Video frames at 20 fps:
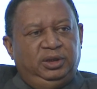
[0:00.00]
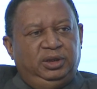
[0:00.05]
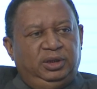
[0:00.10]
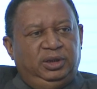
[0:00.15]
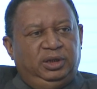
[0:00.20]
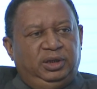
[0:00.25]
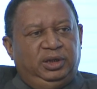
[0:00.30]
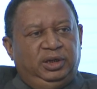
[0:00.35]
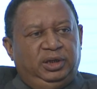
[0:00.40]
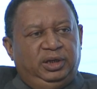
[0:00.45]

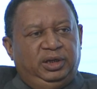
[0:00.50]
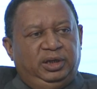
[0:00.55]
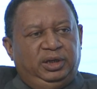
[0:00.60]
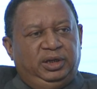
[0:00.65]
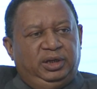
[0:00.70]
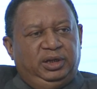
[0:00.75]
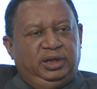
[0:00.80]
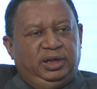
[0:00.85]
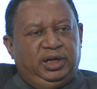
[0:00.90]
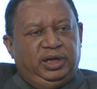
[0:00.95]

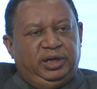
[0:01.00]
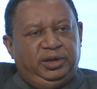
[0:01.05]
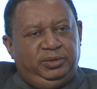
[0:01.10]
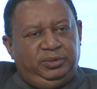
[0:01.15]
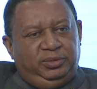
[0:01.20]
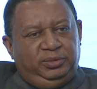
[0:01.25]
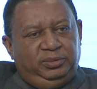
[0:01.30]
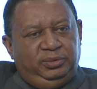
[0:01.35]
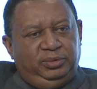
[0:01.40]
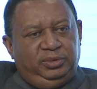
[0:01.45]

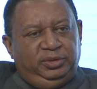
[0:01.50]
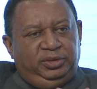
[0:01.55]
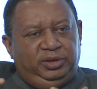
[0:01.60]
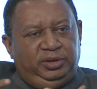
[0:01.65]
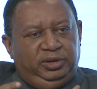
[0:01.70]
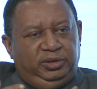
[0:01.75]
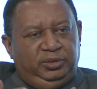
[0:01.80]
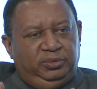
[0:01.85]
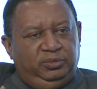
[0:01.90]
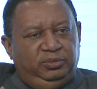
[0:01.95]
and
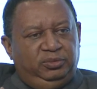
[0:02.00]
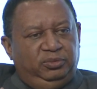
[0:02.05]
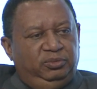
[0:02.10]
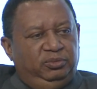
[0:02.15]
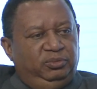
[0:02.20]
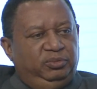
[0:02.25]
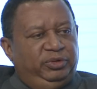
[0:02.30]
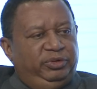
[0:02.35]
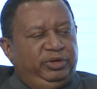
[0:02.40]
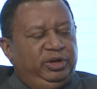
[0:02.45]
the
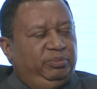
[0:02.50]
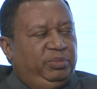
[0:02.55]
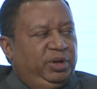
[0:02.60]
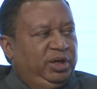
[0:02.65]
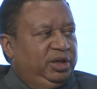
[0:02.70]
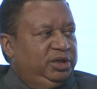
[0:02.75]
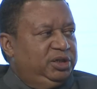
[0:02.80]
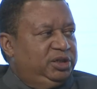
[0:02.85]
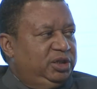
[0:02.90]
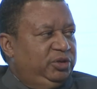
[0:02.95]

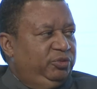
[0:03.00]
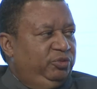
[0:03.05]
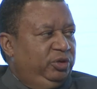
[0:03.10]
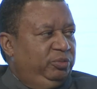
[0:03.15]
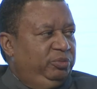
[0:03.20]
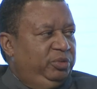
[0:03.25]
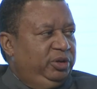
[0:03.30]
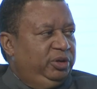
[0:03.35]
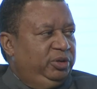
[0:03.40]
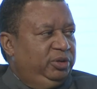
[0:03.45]
rebalancing
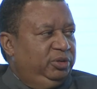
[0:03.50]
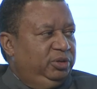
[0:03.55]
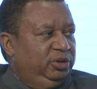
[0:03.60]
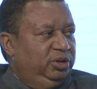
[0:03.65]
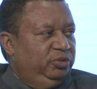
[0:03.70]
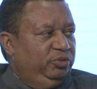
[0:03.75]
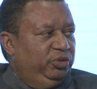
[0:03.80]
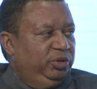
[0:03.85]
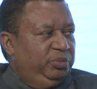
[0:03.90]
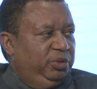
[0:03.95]

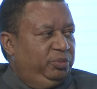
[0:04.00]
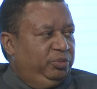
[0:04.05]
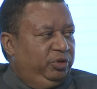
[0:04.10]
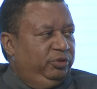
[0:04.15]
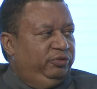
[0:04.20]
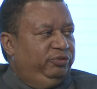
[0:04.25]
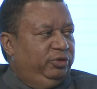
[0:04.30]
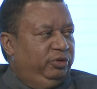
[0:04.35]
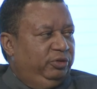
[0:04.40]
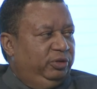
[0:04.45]
will be
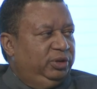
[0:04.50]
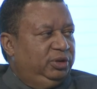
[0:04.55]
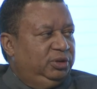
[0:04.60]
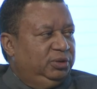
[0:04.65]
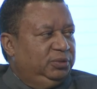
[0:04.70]
brought forward.